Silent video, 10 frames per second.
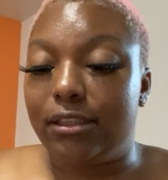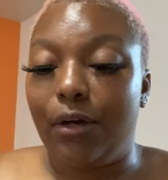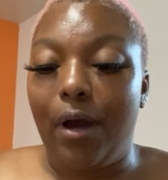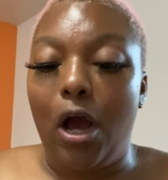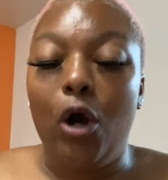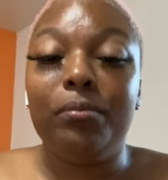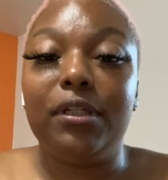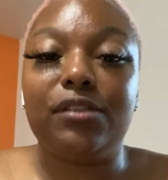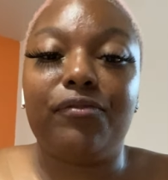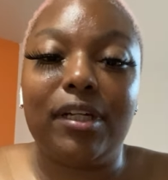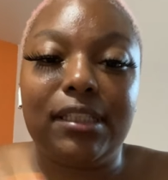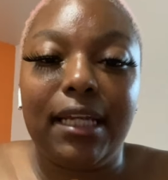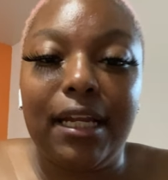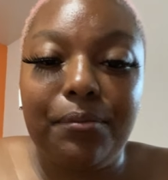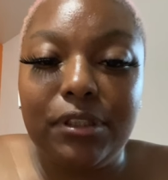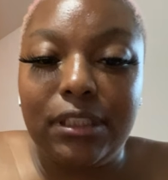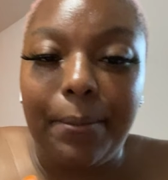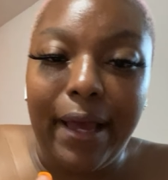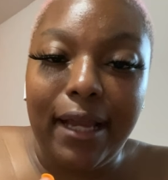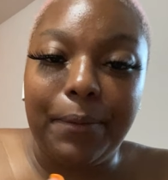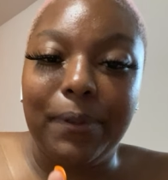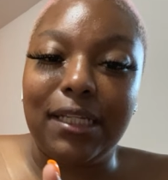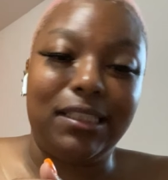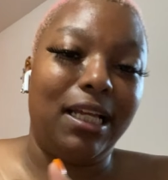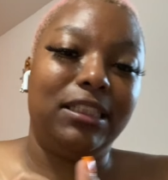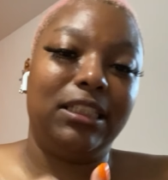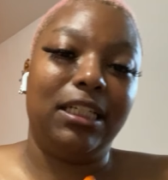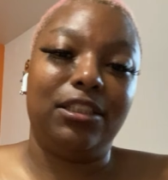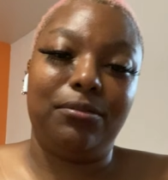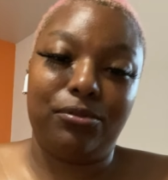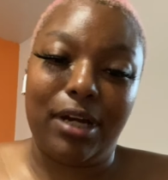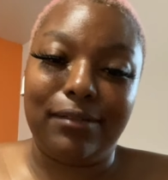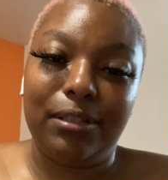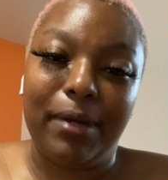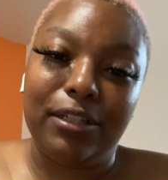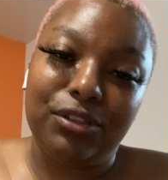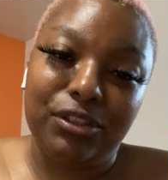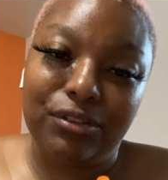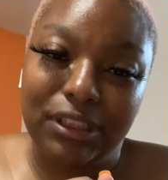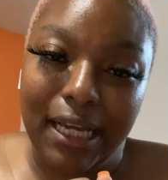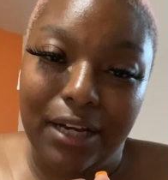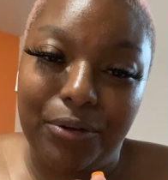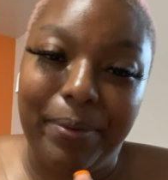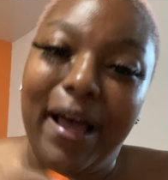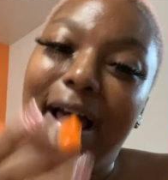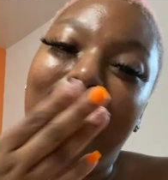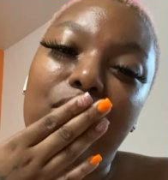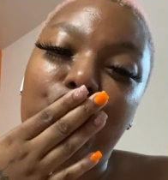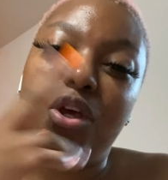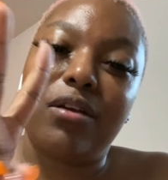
So I hope this resonated with somebody. Please like, share, and subscribe to my YouTube channel. Bye.